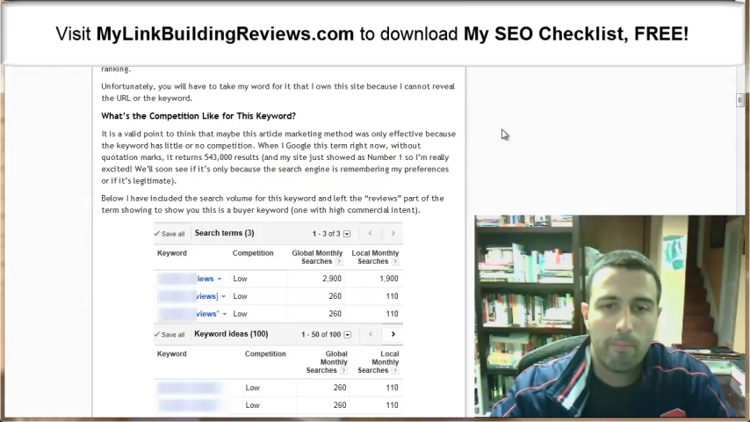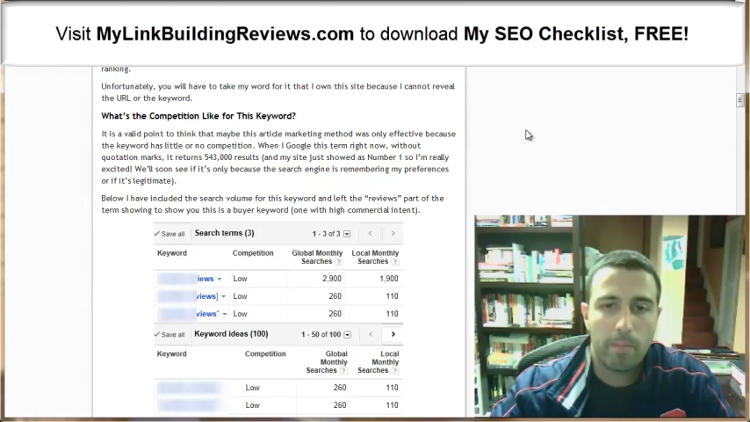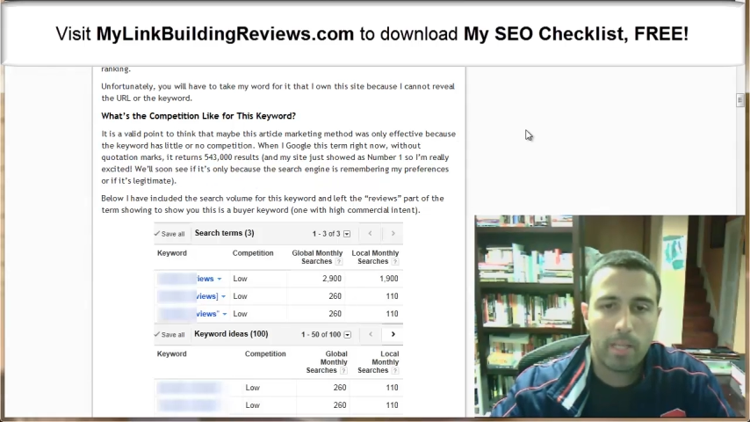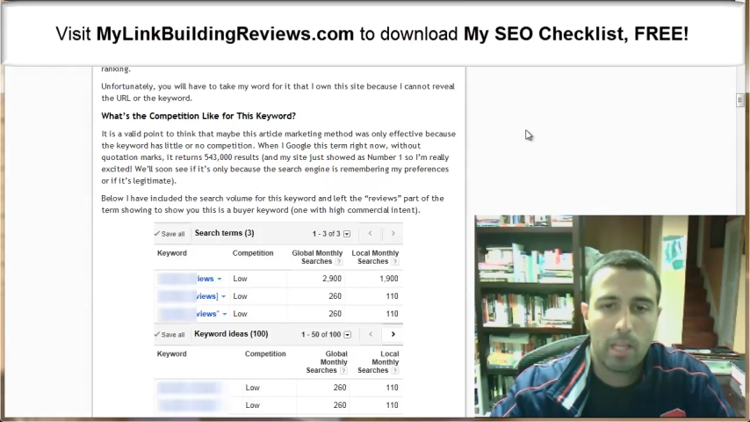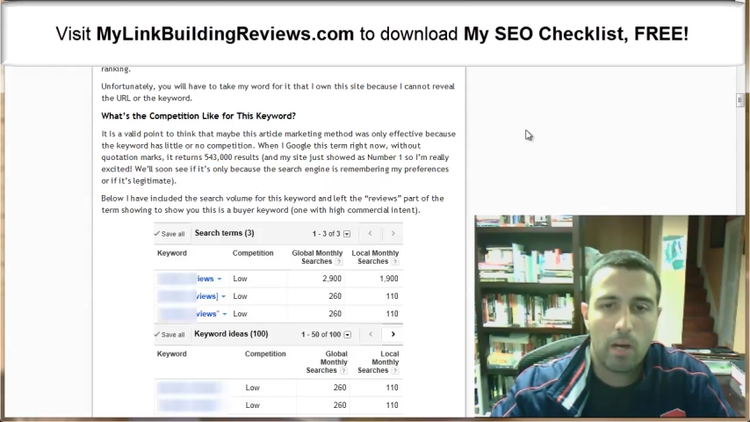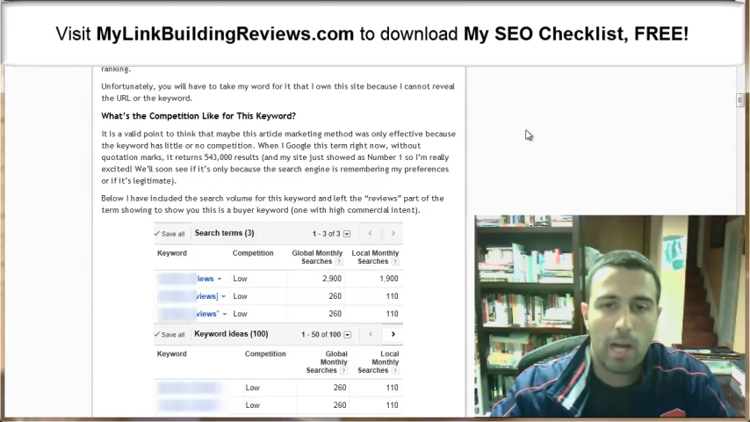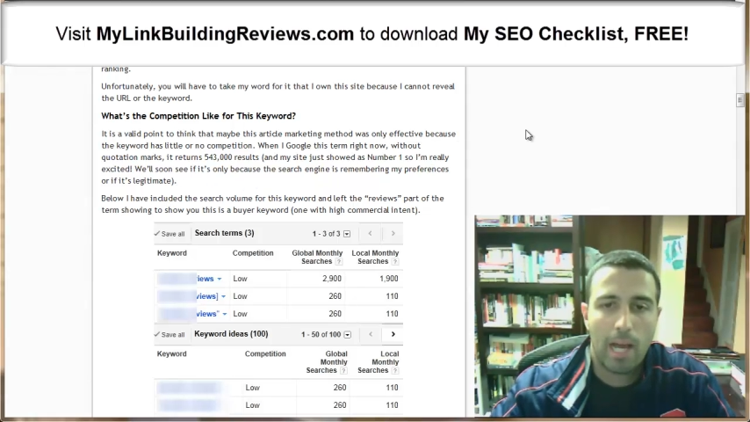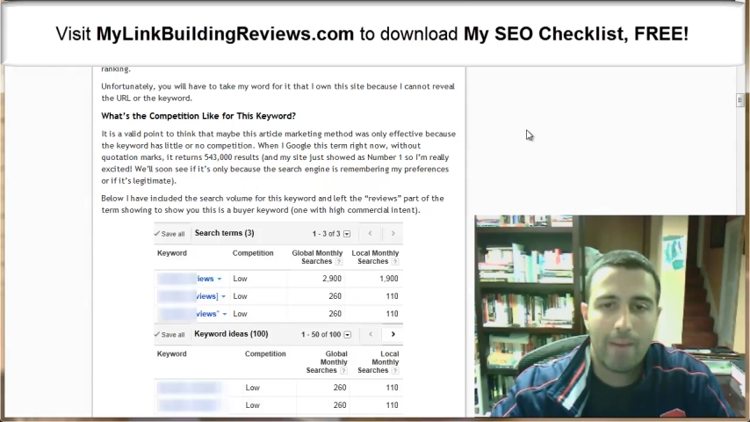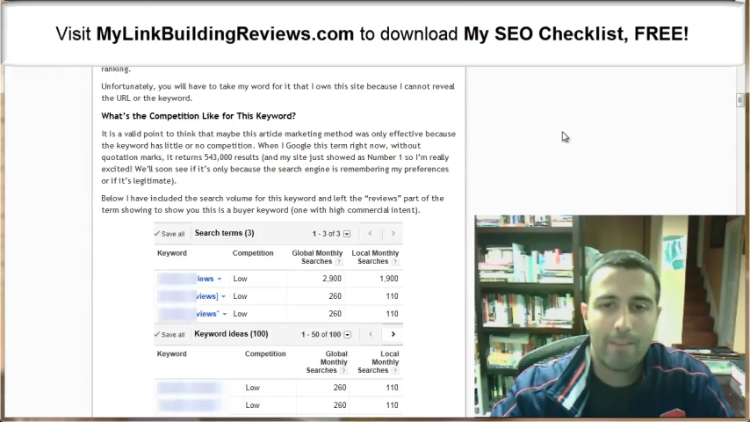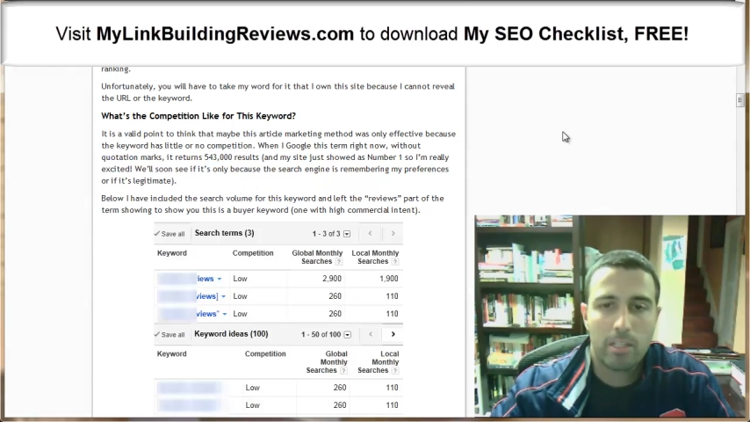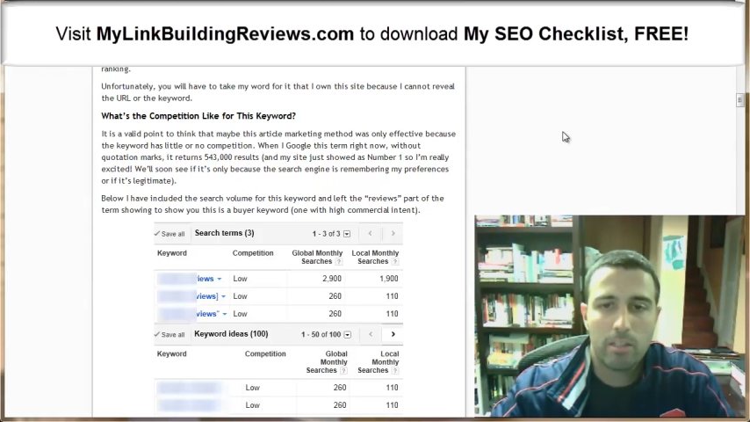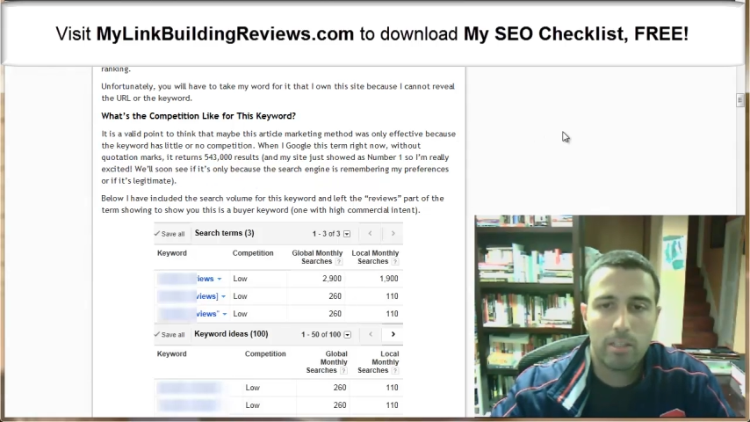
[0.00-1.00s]
Below, I
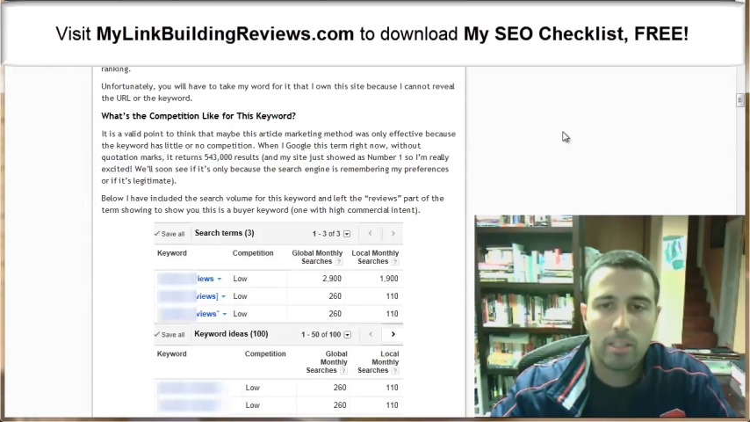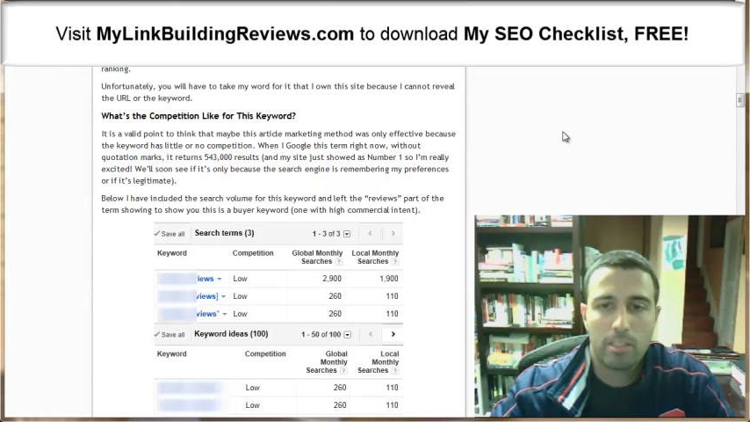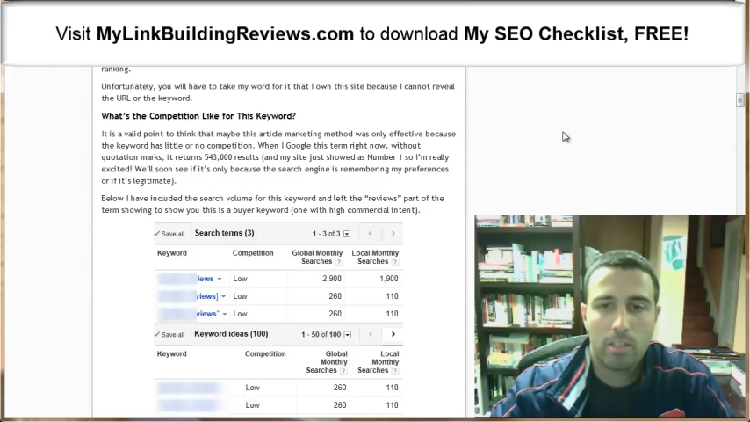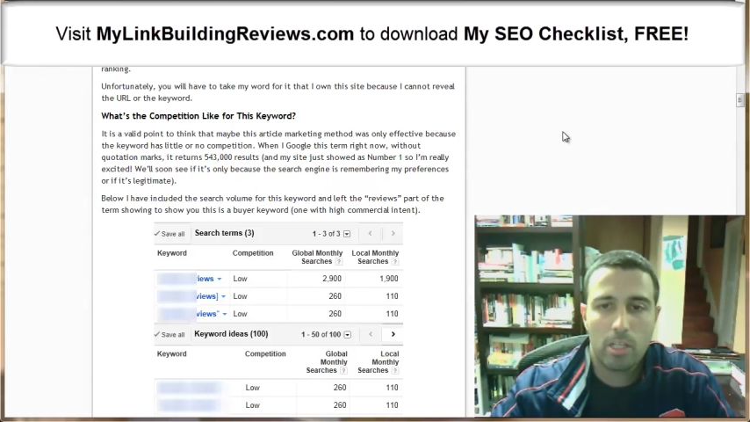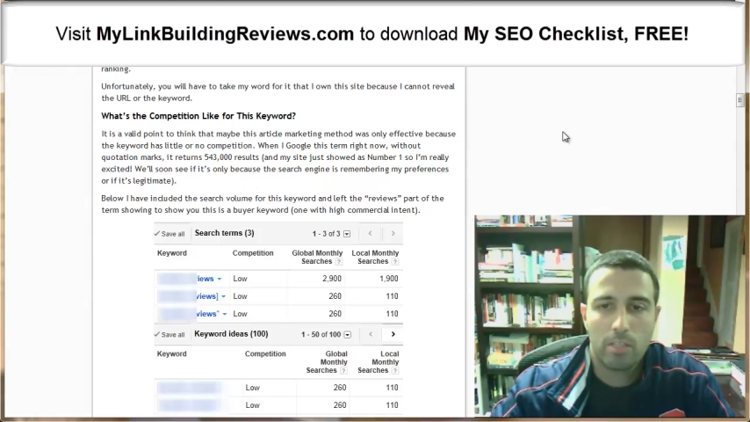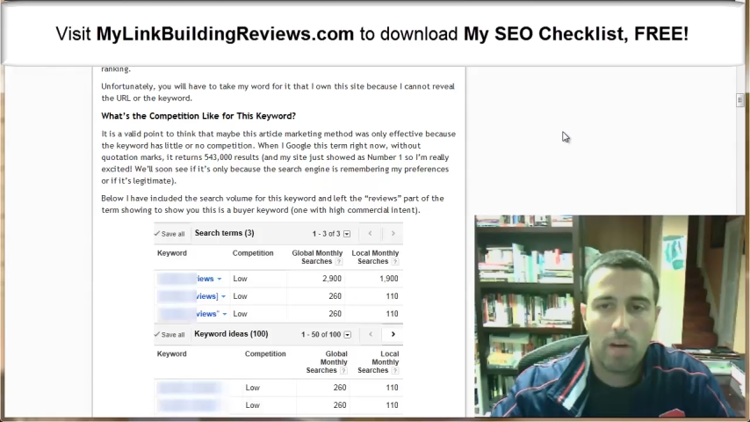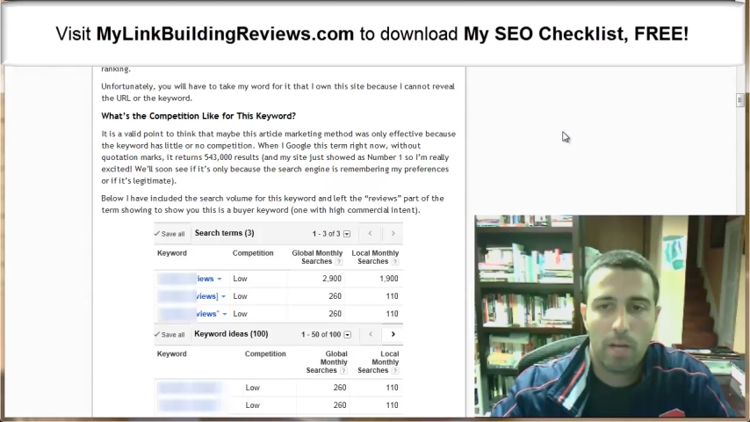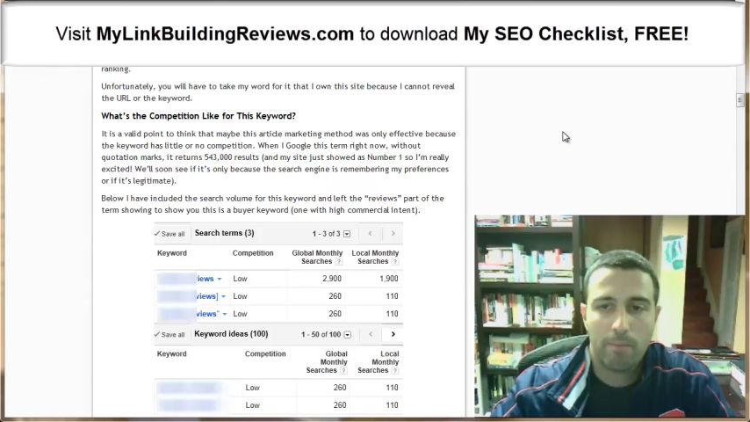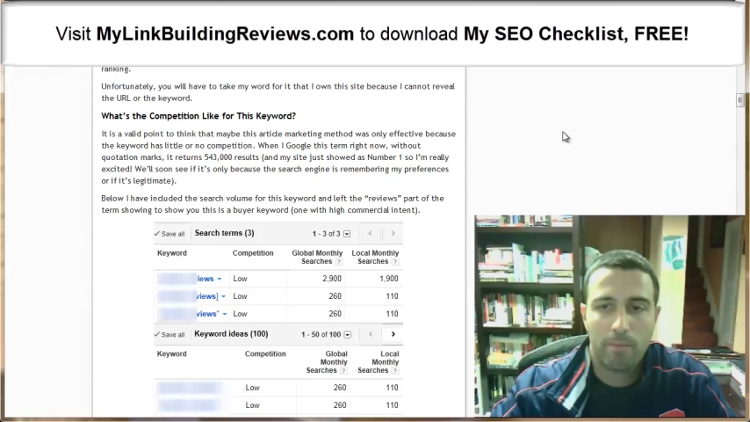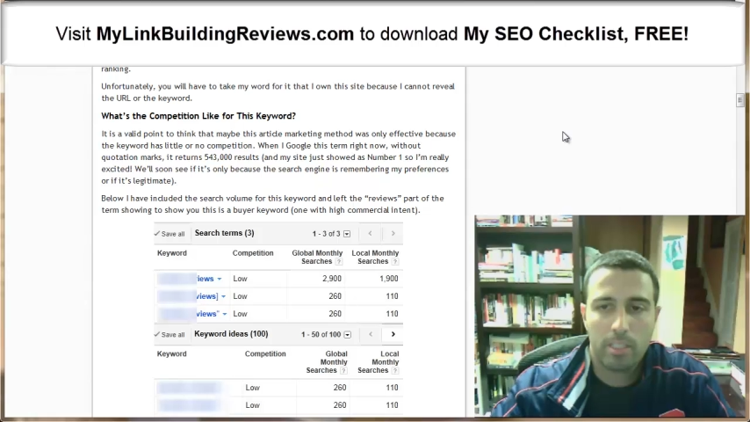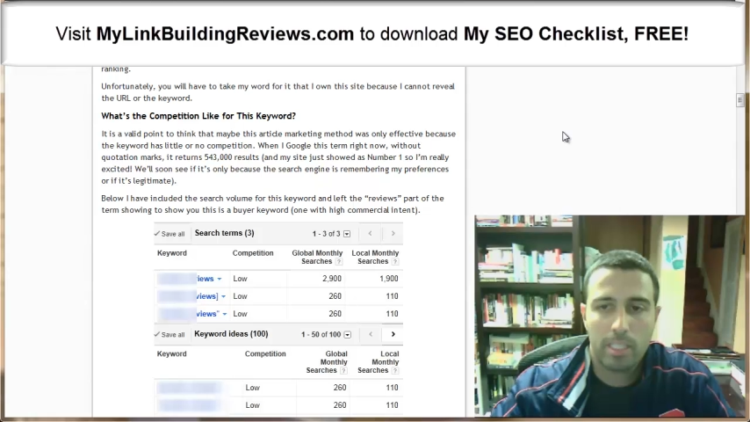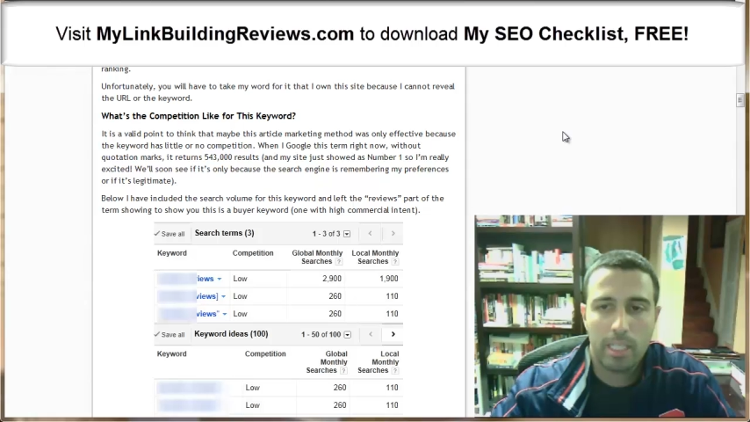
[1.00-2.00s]
have included the search volume
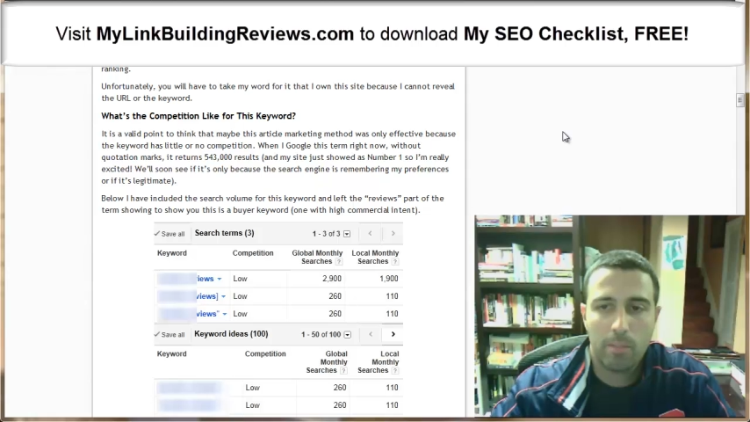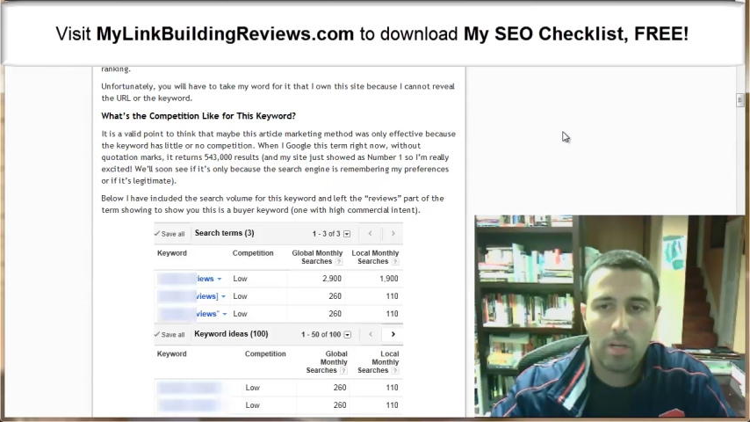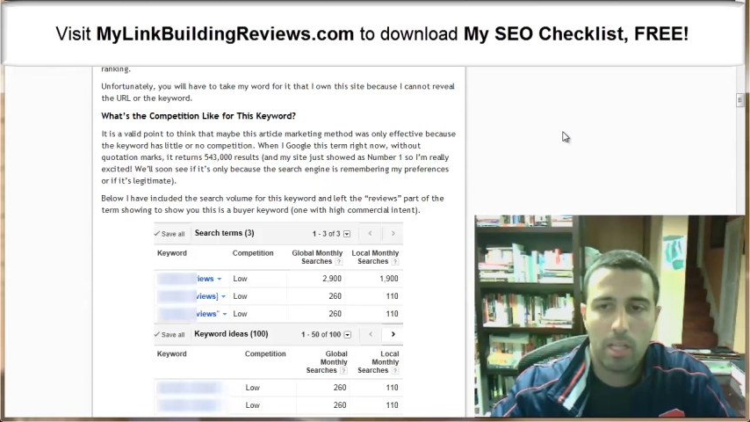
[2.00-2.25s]
for this keyword